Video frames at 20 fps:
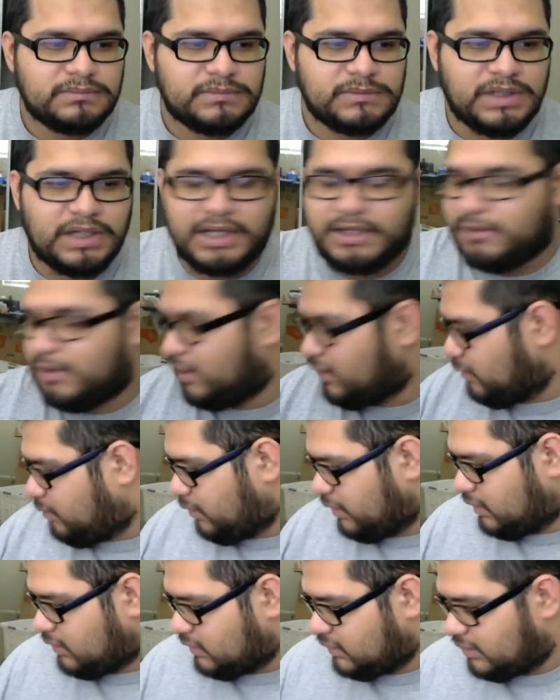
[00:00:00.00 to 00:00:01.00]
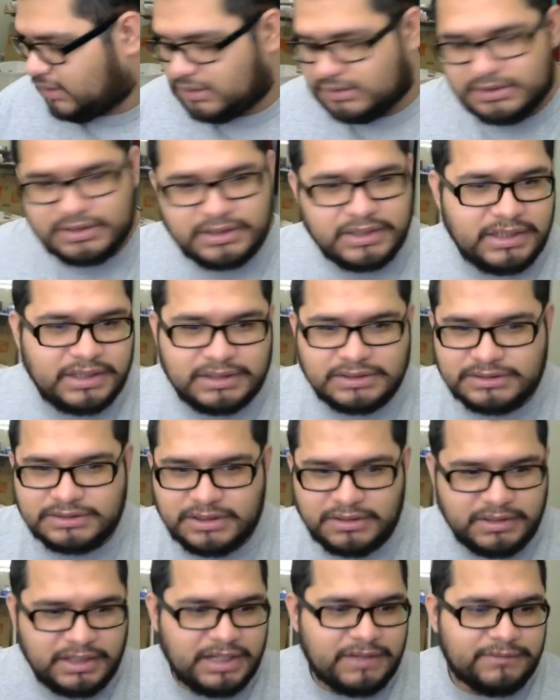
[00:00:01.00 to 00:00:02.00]
I don't have to put the stickers again because they
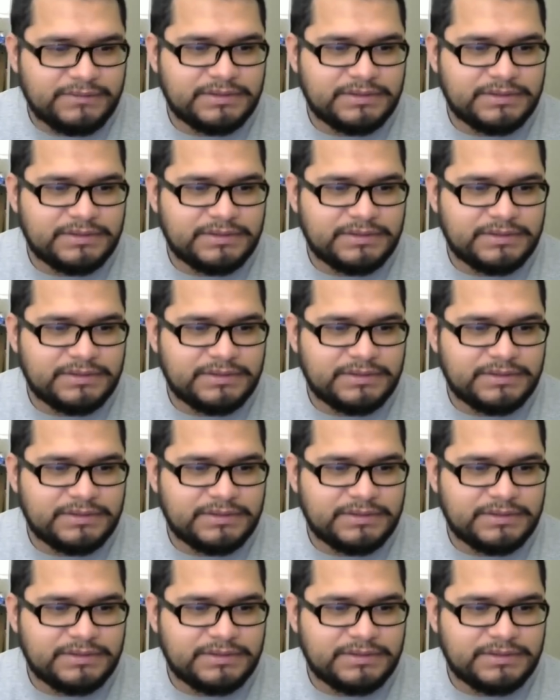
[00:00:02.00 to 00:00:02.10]
already have the